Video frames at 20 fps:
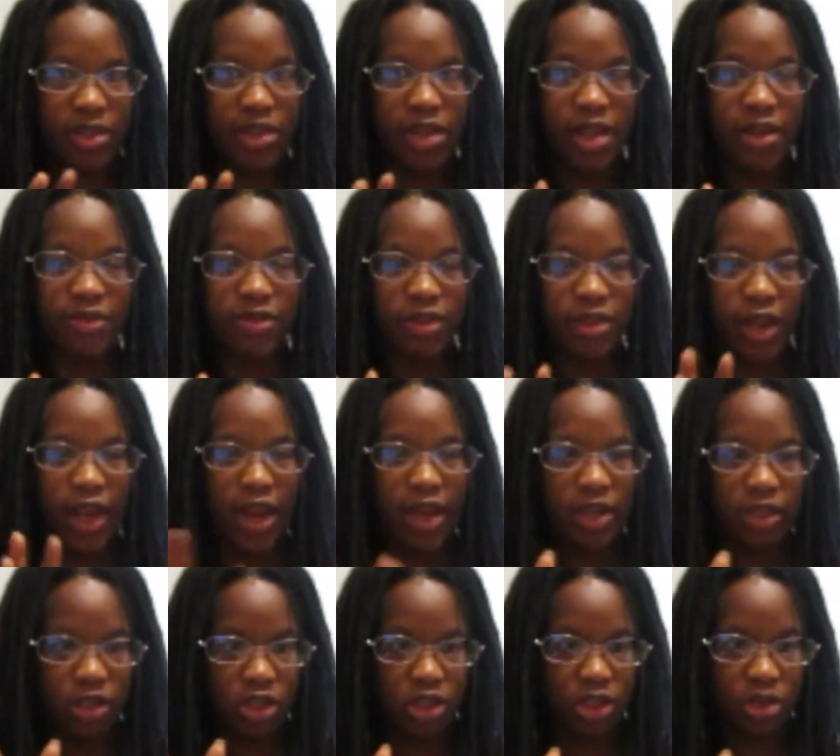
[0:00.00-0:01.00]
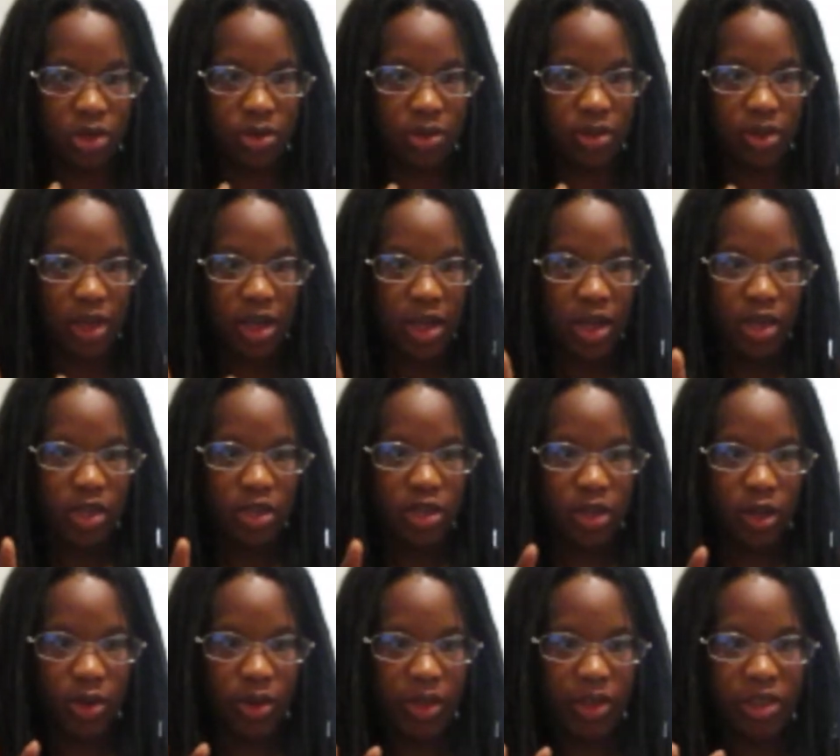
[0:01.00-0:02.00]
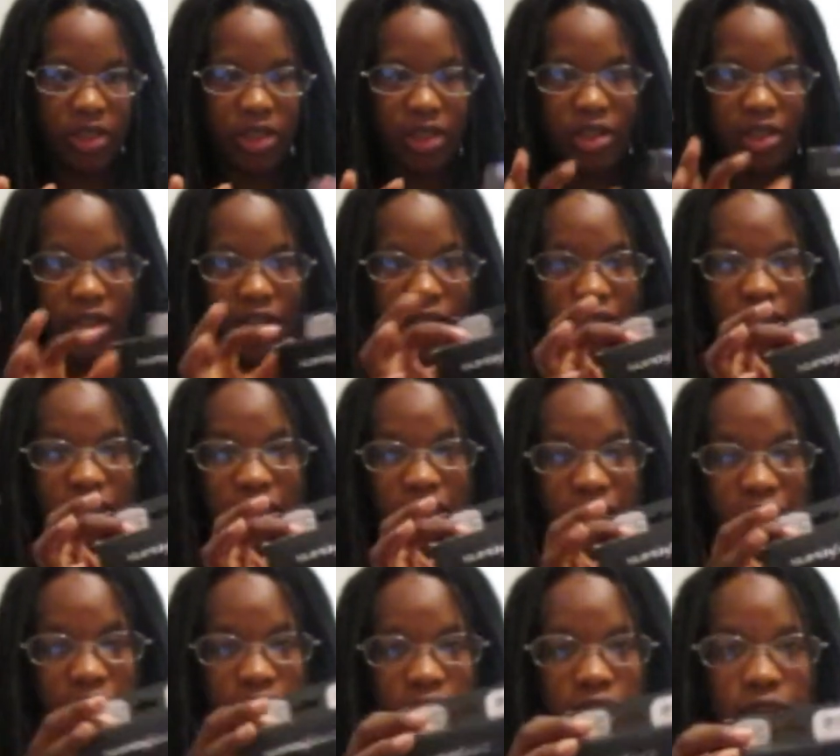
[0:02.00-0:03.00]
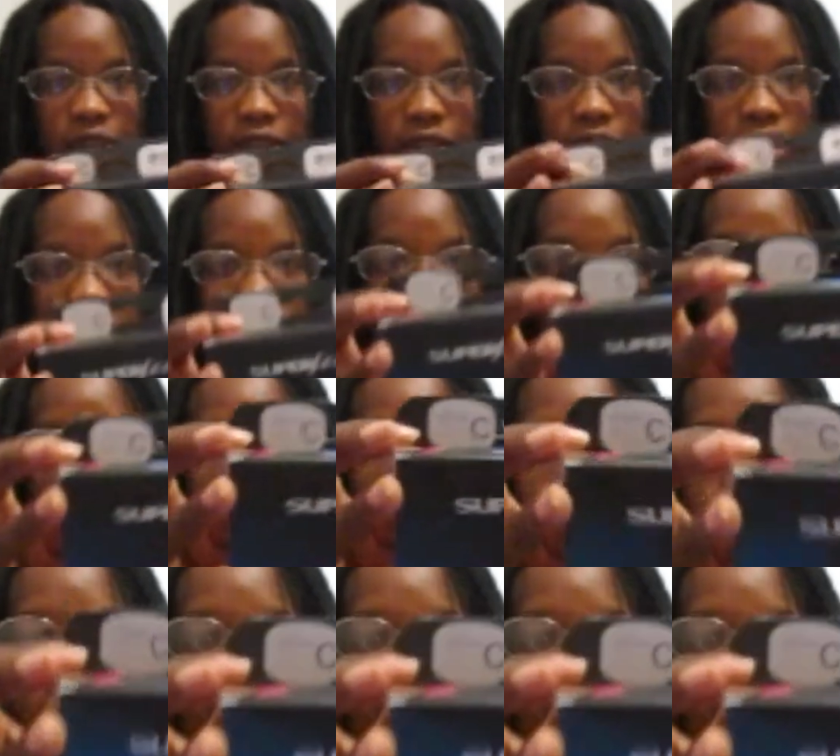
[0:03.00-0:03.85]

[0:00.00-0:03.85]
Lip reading: 7-8 in shoes, so it's a C. So I don't know if you